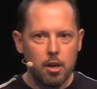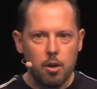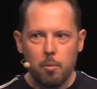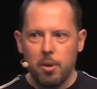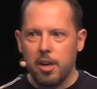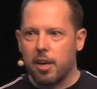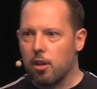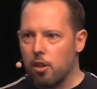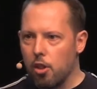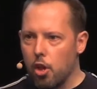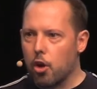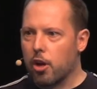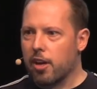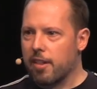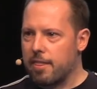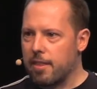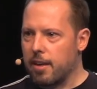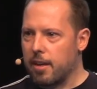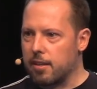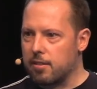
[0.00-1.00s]
We can look
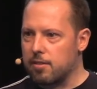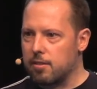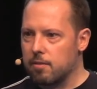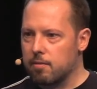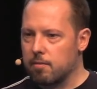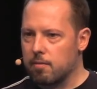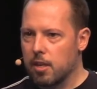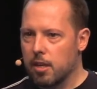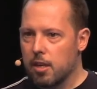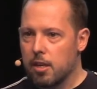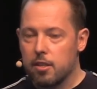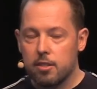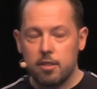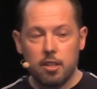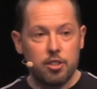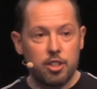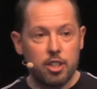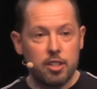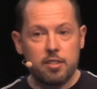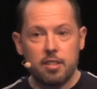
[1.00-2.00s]
at things
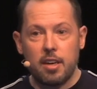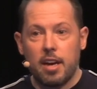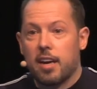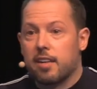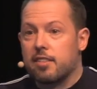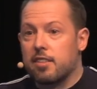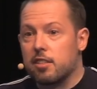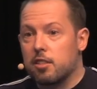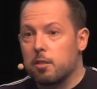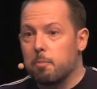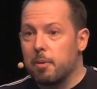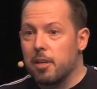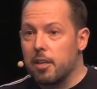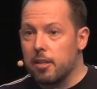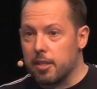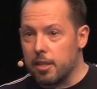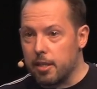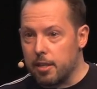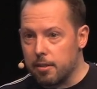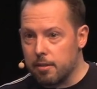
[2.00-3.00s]
such as
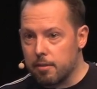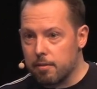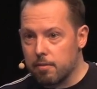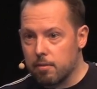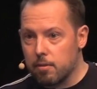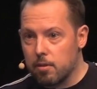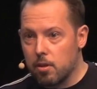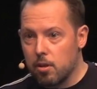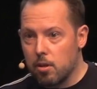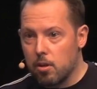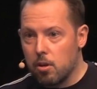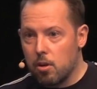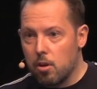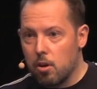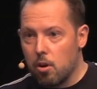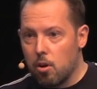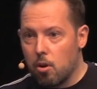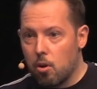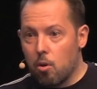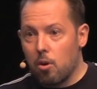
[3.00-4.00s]
accessibility
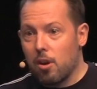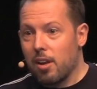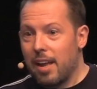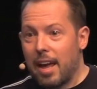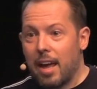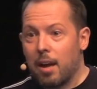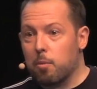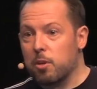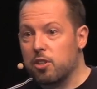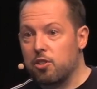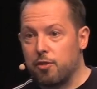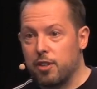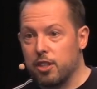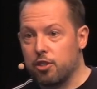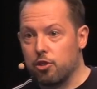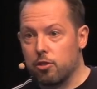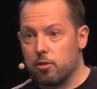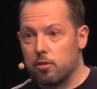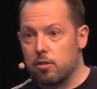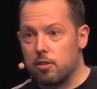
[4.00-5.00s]
or language
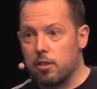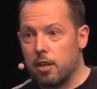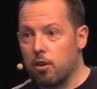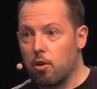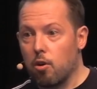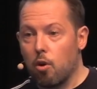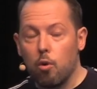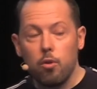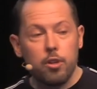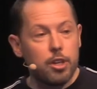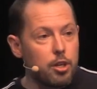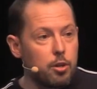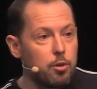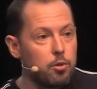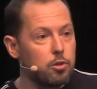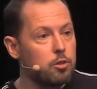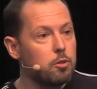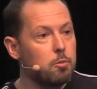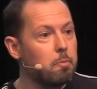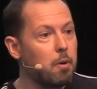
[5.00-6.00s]
features that are only
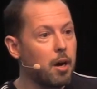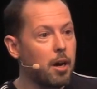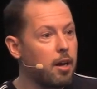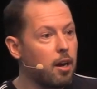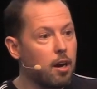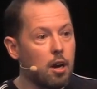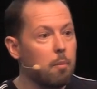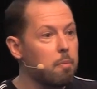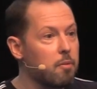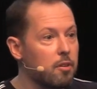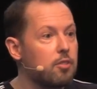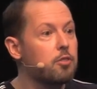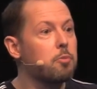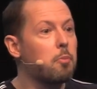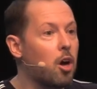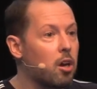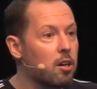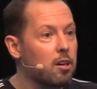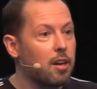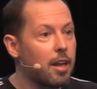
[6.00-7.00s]
used by a couple of
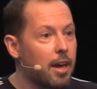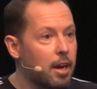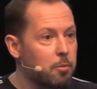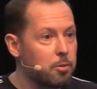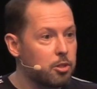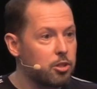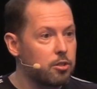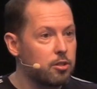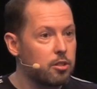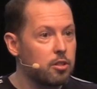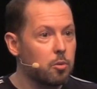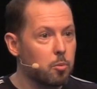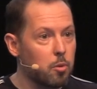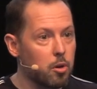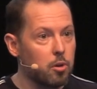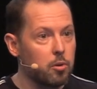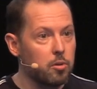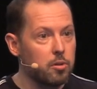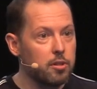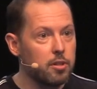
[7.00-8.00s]
smaller languages in the
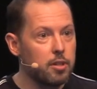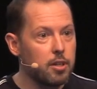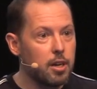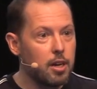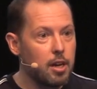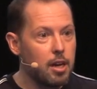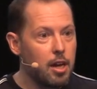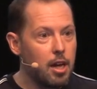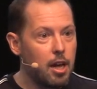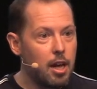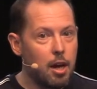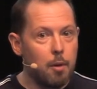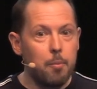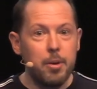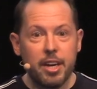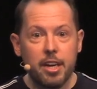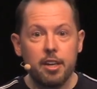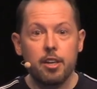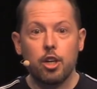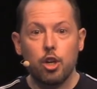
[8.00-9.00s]
world and
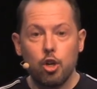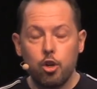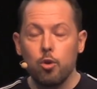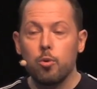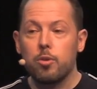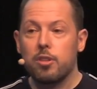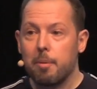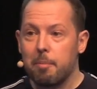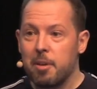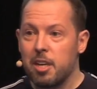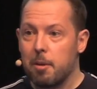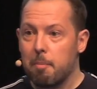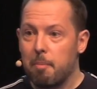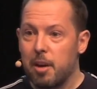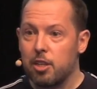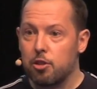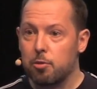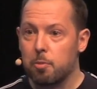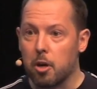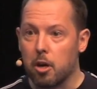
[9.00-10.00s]
we can include them in the
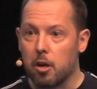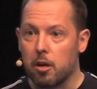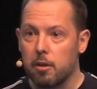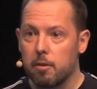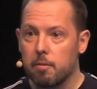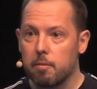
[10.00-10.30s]
benchmark.